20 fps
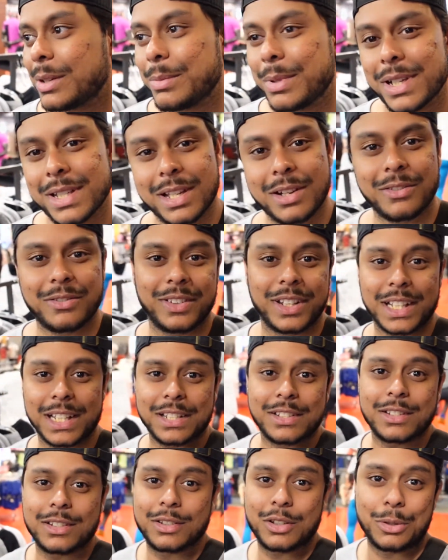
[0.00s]
because I don't feel like
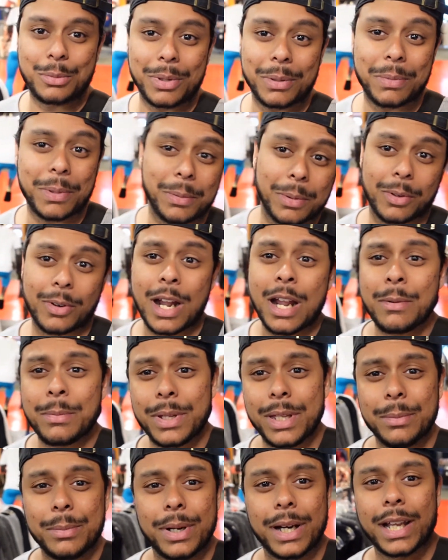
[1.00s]
there's too many people around
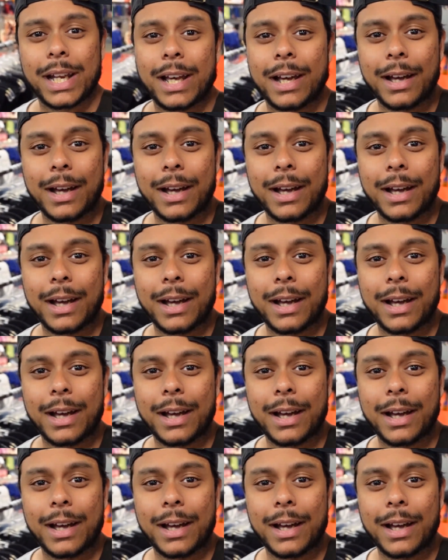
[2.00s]
me, but